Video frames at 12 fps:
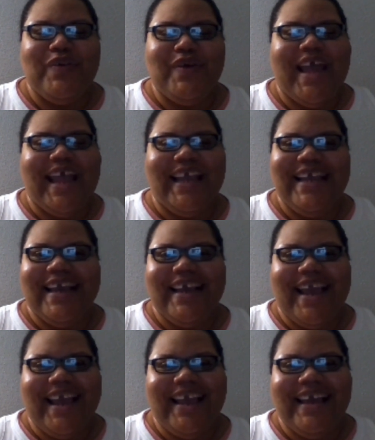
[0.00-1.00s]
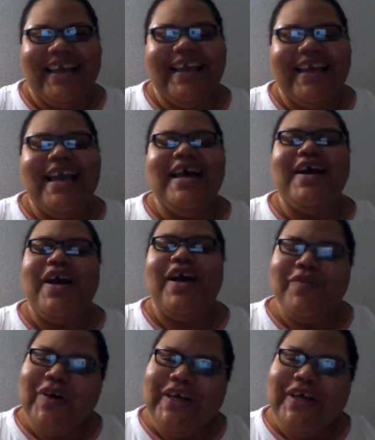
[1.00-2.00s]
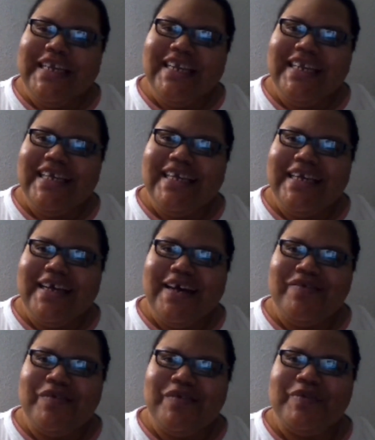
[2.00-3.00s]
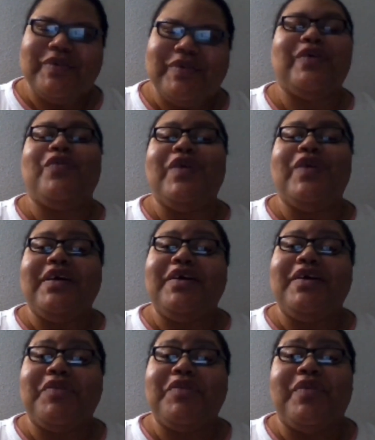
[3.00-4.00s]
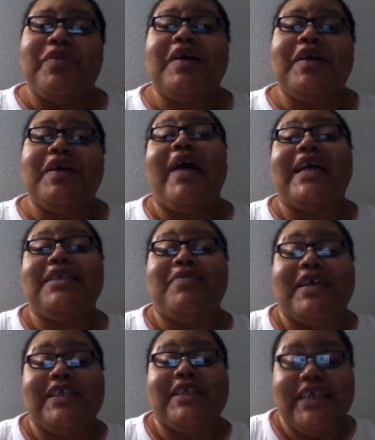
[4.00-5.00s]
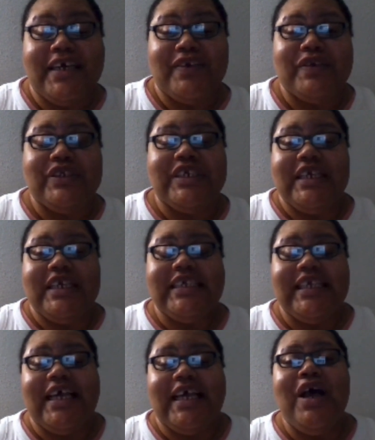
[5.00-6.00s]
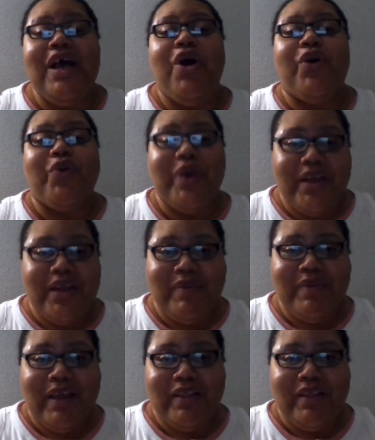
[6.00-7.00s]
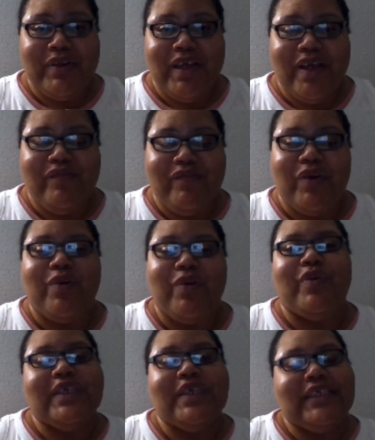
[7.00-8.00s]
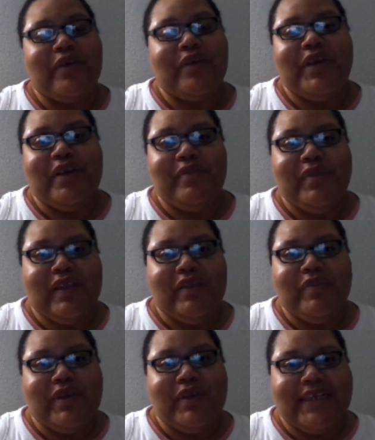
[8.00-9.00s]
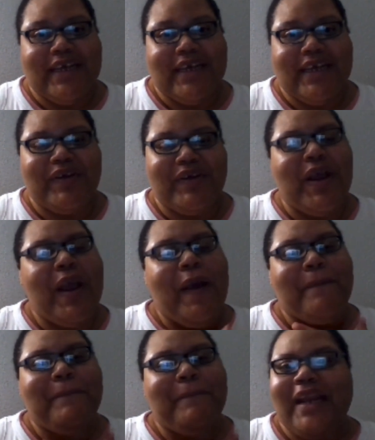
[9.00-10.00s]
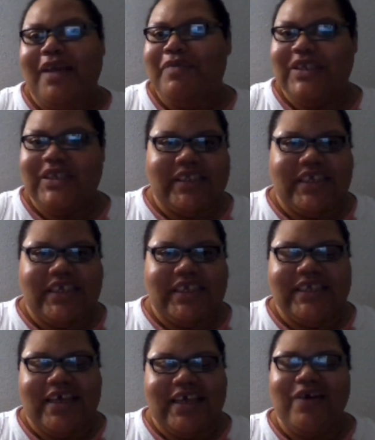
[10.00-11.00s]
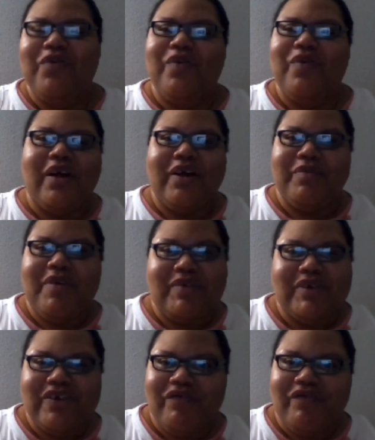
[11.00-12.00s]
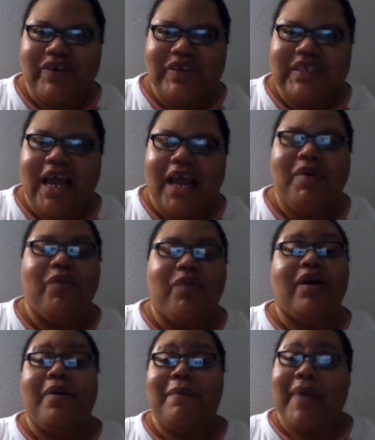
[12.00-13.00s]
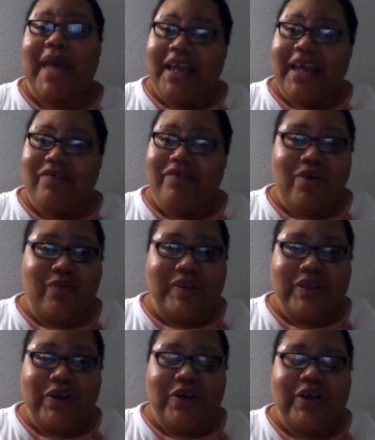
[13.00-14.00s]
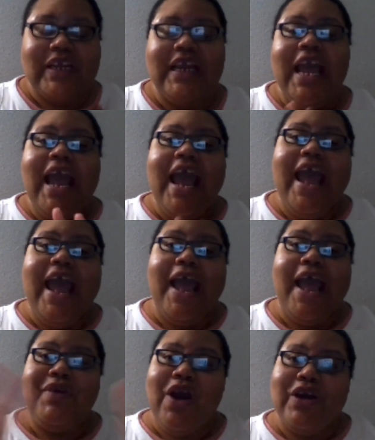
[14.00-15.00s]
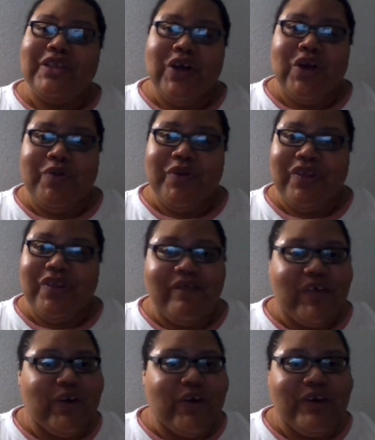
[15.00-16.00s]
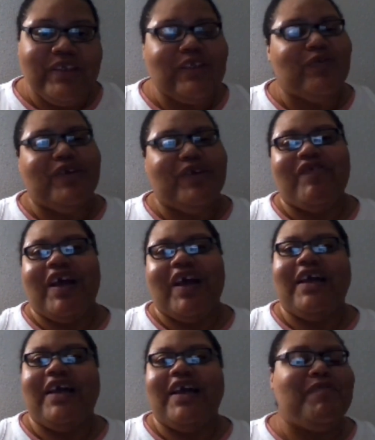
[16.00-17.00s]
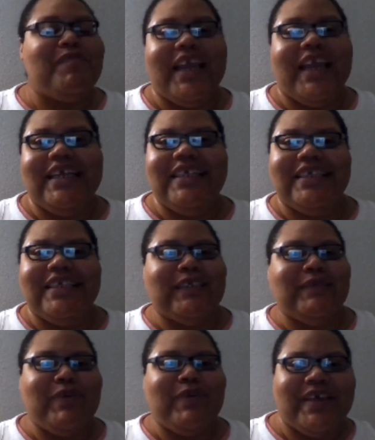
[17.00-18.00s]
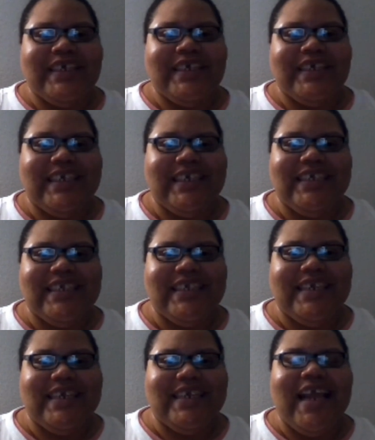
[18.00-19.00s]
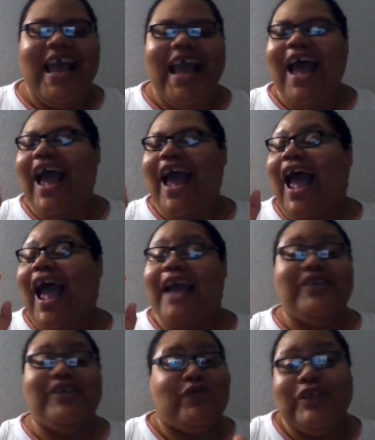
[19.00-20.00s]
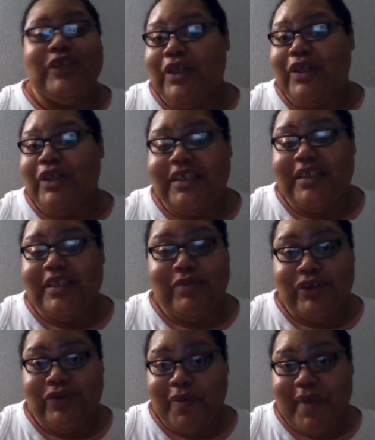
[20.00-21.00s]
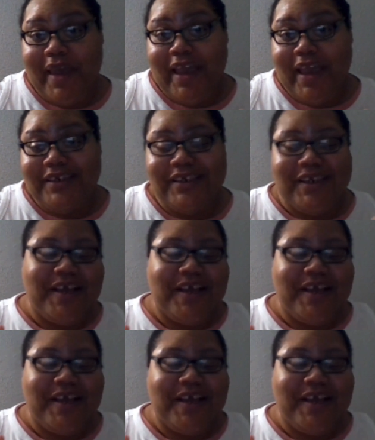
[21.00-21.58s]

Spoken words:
Hey, hey, hey. Come on in and get comfortable. Welcome or welcome back to my channel, Jaleesa, Reading Beyond the Book Cover, where we stay reading beyond the book's cover. My name is Jaleesa. Welcome if it's your first time, and welcome back if you are returning. Happy October the 1st. We finally made it to spooky season. I just wish the temperature would match.